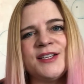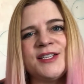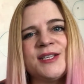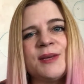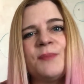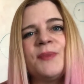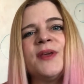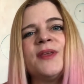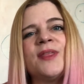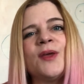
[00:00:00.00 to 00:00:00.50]

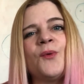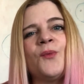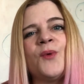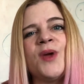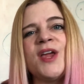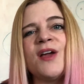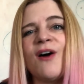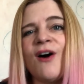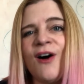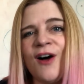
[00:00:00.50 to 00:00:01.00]
something that
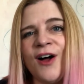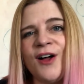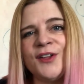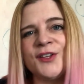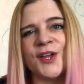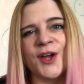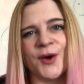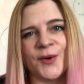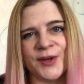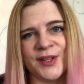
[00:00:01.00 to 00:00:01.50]
we
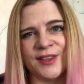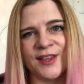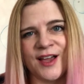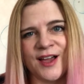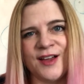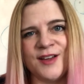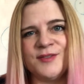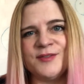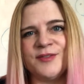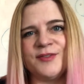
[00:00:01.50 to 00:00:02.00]
all know and
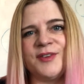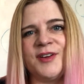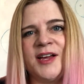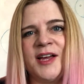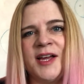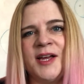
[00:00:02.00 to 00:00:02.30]
love.